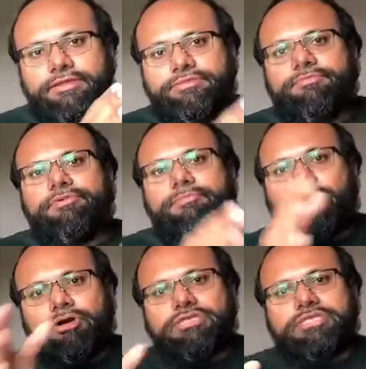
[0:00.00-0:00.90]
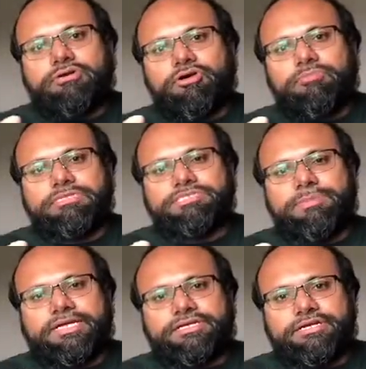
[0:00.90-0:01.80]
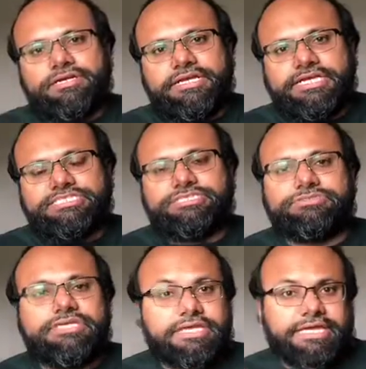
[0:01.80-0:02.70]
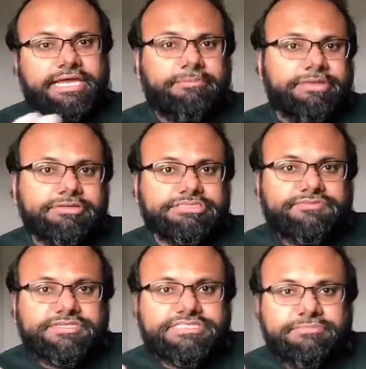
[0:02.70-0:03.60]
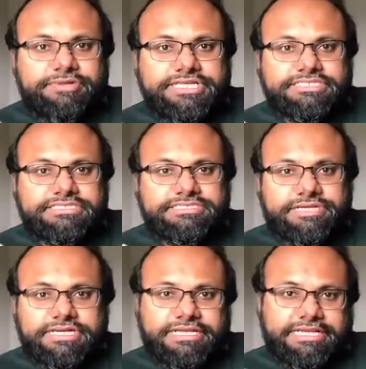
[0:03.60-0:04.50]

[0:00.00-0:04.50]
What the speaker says: the report that the home inspector issues can be used for some reasons, right?